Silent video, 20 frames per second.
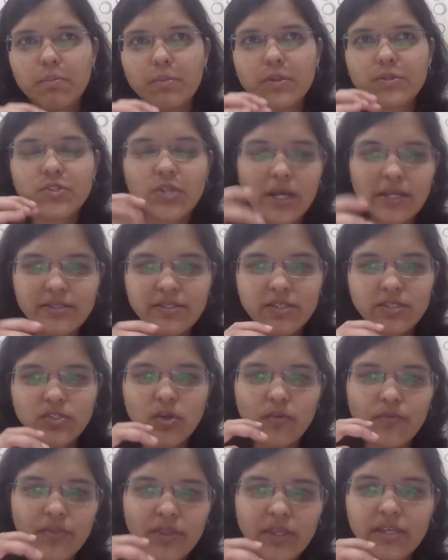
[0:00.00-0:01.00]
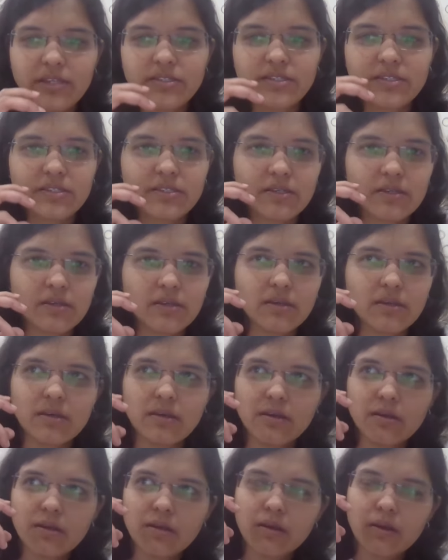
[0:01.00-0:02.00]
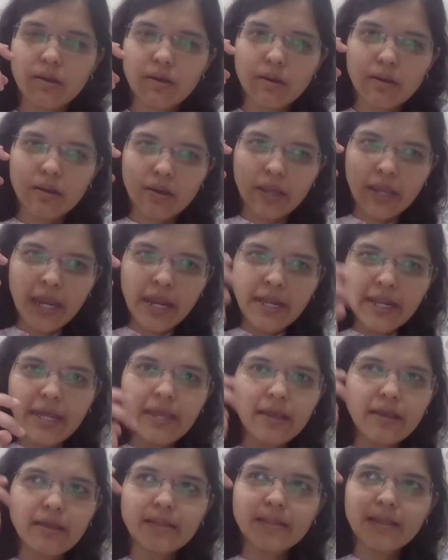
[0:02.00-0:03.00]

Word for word: chances of these hitting